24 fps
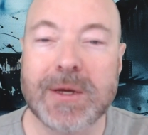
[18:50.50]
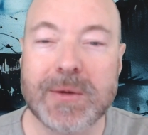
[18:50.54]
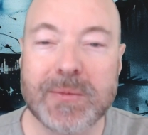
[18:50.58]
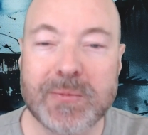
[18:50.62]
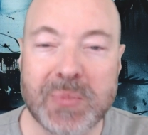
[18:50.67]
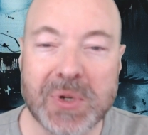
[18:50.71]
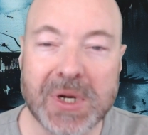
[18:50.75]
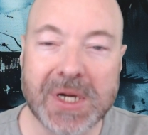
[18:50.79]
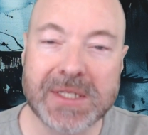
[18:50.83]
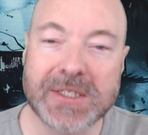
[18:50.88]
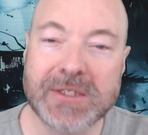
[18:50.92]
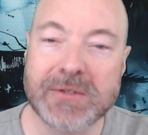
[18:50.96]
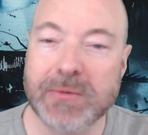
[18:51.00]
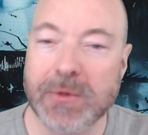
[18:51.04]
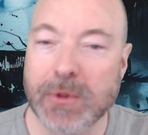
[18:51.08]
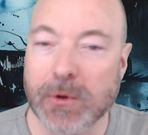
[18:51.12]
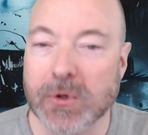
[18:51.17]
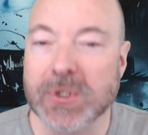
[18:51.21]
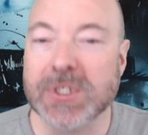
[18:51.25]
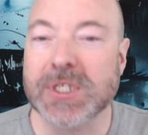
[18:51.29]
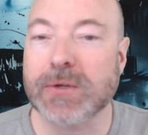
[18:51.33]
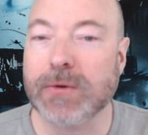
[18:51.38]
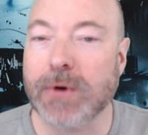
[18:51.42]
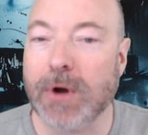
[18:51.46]
But
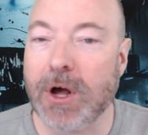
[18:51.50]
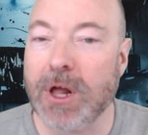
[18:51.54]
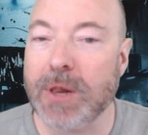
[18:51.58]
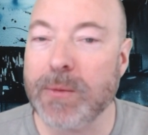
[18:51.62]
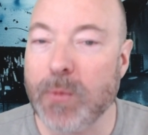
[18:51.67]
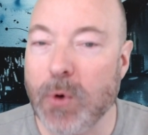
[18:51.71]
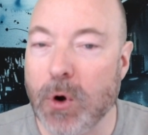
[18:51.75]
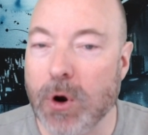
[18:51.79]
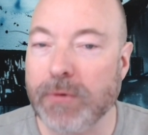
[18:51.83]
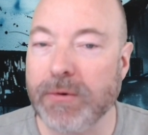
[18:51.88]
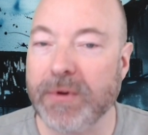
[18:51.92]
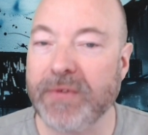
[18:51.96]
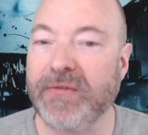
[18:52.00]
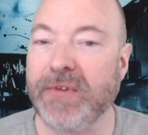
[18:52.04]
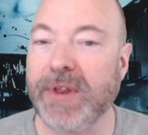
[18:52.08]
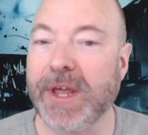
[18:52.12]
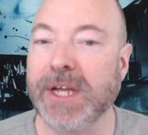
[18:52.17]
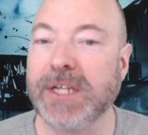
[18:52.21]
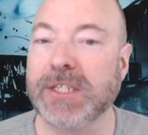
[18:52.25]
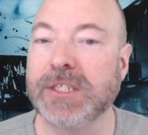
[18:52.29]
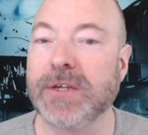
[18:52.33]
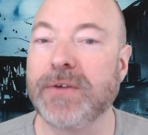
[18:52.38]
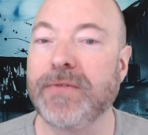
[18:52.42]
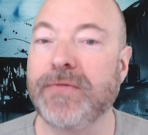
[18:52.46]
those are all more
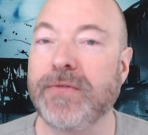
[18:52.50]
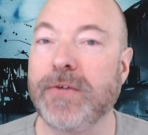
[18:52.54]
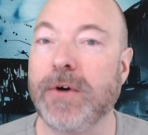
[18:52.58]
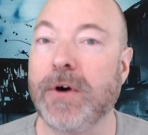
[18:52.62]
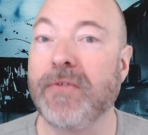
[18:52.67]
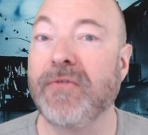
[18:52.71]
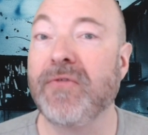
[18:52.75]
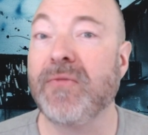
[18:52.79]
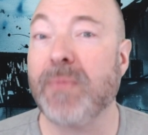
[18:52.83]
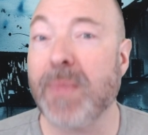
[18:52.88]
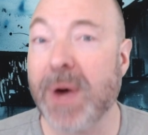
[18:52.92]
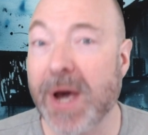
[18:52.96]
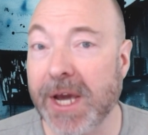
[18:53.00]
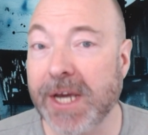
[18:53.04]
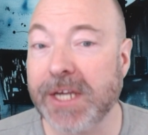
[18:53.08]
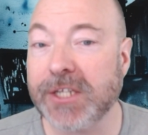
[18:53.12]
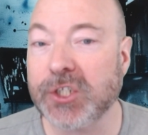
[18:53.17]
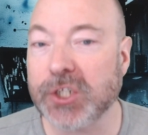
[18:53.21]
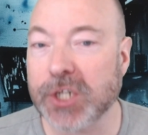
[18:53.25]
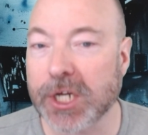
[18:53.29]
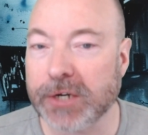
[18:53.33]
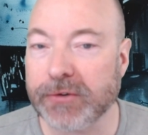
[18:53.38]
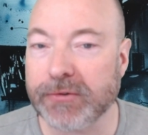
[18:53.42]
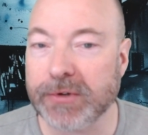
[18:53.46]
reflective of my
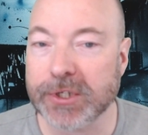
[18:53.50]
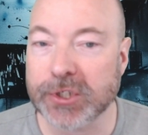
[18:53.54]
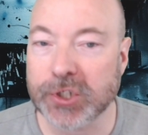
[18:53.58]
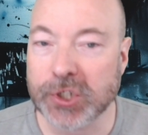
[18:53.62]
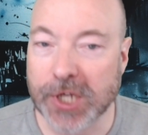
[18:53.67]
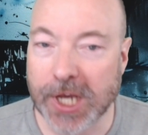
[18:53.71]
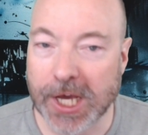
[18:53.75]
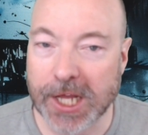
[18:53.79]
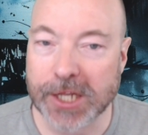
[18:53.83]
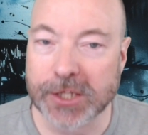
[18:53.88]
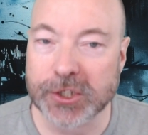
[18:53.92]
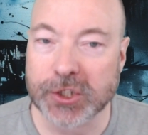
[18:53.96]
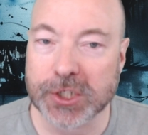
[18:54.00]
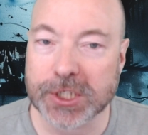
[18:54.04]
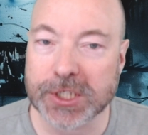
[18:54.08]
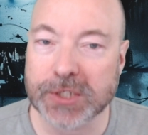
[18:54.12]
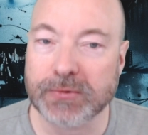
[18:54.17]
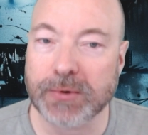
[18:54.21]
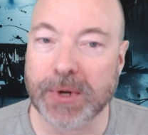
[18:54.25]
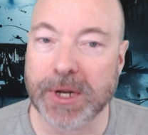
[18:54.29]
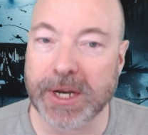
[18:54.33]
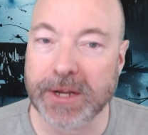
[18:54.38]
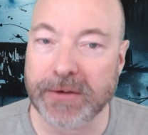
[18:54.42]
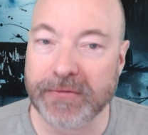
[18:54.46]
general challenges
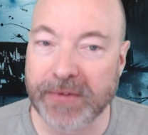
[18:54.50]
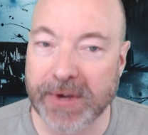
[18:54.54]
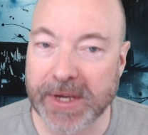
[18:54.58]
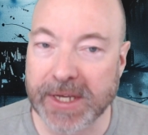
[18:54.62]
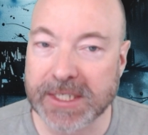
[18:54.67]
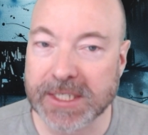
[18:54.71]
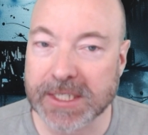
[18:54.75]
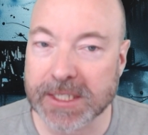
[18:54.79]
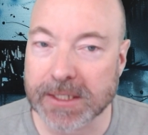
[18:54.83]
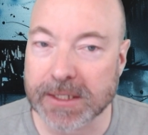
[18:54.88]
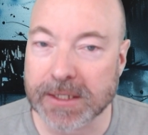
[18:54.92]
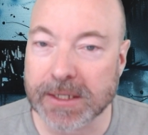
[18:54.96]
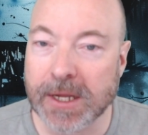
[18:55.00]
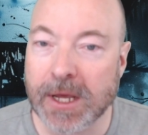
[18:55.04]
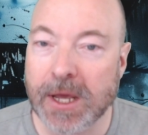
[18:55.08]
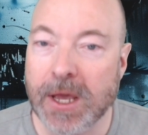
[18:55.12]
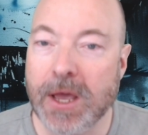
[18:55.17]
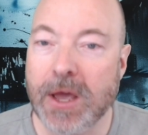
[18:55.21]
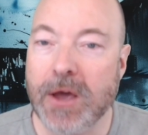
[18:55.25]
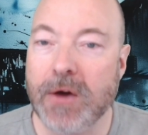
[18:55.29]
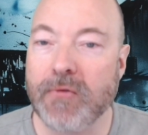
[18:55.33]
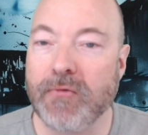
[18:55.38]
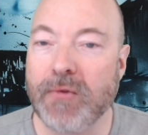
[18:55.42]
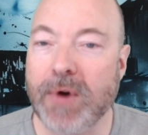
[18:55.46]
running Vaesen,
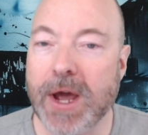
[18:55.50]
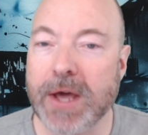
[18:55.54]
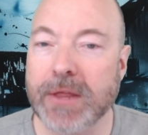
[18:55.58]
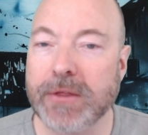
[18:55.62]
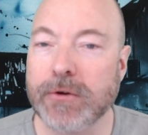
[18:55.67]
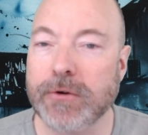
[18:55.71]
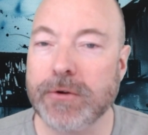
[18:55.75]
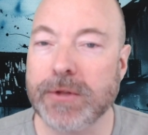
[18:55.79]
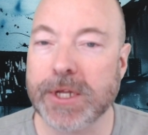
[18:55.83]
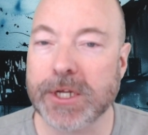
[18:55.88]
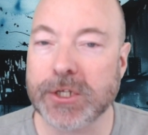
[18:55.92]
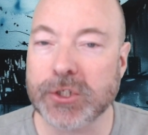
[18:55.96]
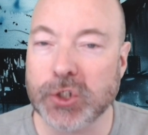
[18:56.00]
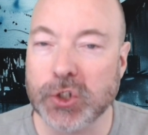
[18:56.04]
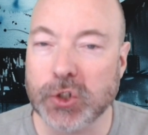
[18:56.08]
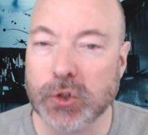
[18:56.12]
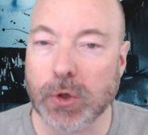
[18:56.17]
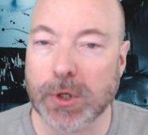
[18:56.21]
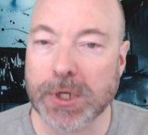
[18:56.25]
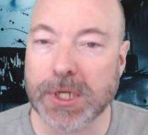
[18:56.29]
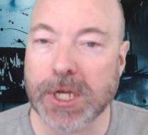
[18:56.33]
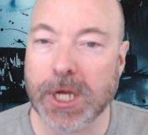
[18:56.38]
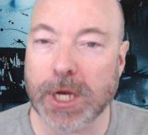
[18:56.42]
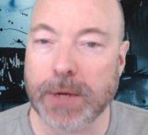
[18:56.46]
rather than
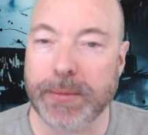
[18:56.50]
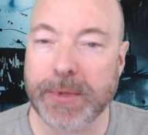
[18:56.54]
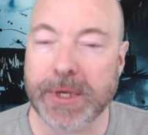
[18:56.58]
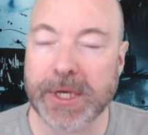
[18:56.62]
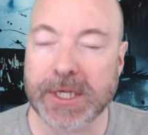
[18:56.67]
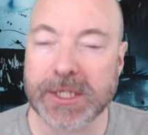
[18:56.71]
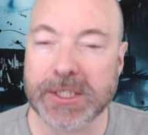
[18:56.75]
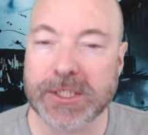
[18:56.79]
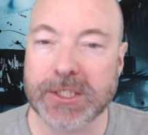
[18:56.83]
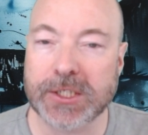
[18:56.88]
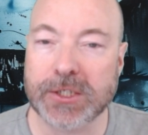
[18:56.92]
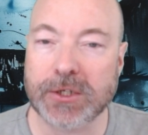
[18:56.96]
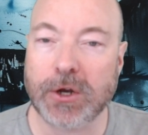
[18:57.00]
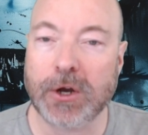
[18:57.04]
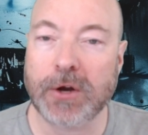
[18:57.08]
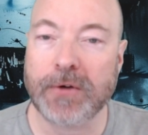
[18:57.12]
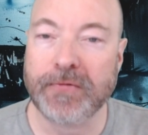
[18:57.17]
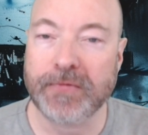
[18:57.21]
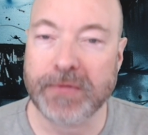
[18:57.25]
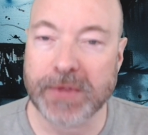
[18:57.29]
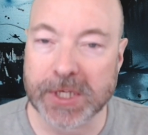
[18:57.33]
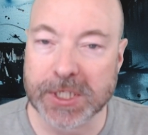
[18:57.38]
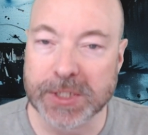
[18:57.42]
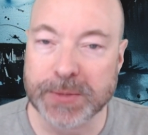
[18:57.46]
shortcomings
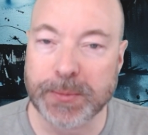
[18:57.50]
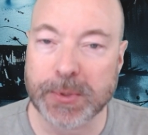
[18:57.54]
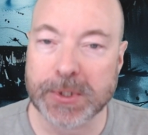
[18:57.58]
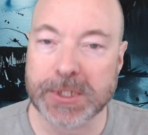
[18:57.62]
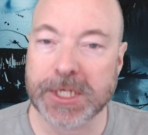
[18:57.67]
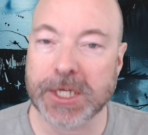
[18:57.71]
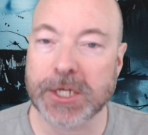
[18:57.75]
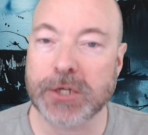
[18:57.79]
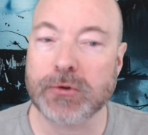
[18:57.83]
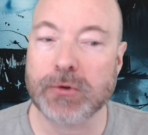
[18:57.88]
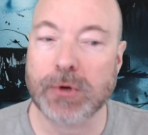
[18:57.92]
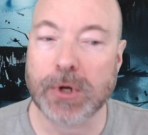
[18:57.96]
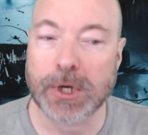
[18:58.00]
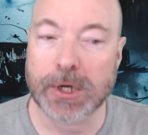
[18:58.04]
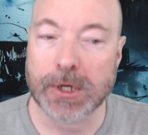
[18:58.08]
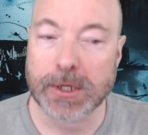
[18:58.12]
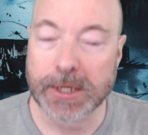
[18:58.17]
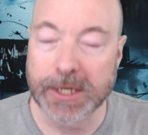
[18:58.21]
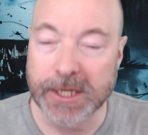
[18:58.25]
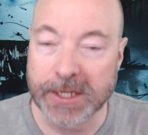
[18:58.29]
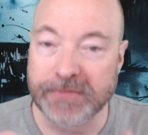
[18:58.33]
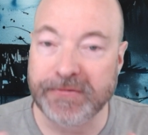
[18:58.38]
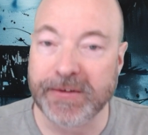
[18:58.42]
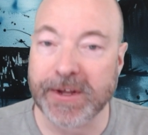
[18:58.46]
of this particular
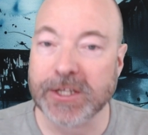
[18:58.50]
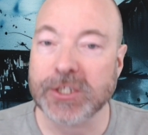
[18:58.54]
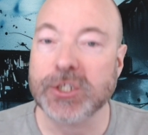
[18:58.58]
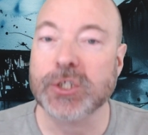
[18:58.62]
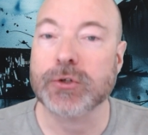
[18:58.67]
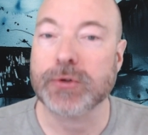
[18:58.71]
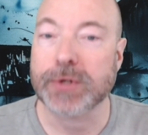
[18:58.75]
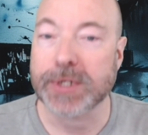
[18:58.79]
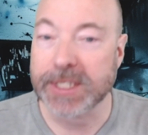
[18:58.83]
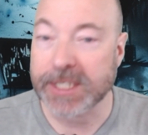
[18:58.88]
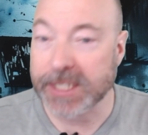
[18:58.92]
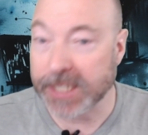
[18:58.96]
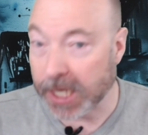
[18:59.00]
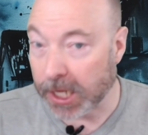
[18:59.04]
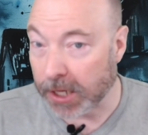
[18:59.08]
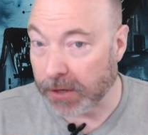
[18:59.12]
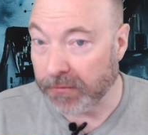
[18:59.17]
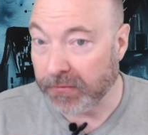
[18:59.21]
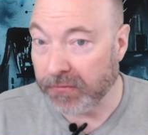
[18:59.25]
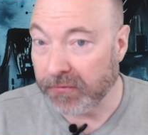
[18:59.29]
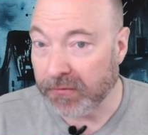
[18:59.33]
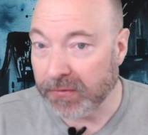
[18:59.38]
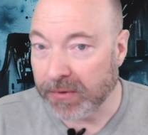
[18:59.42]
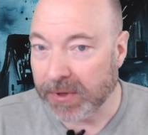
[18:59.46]
adventure
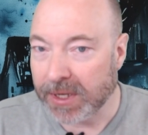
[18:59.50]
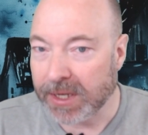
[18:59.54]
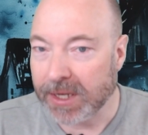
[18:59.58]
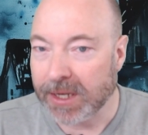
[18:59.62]
itself.